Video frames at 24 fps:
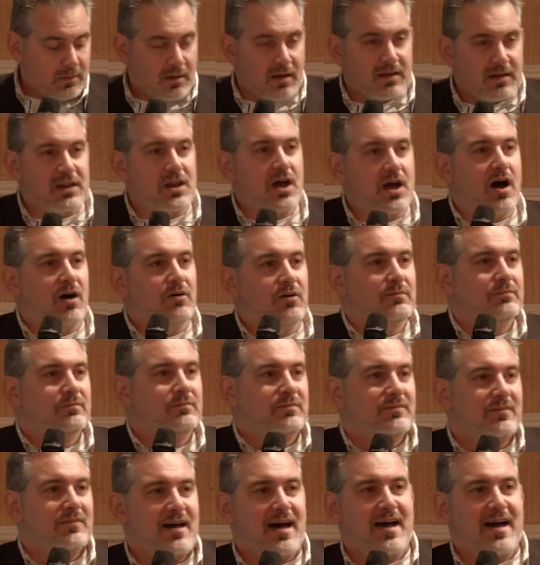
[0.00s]
you know,
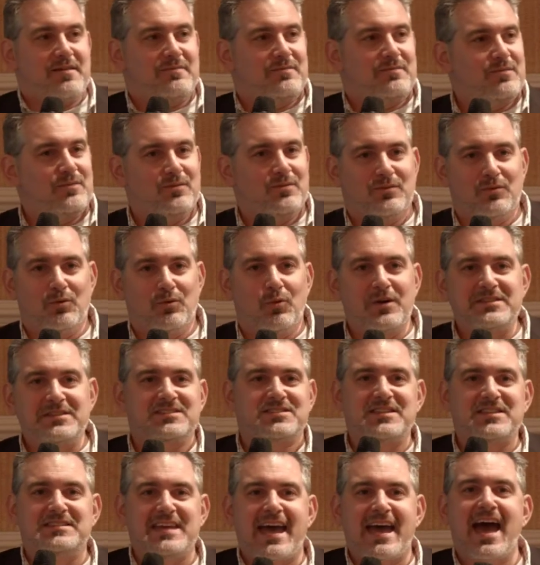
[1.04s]
I, what's
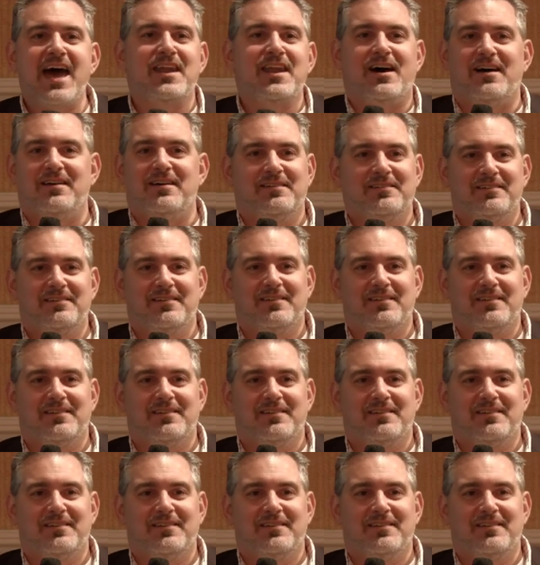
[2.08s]
the data?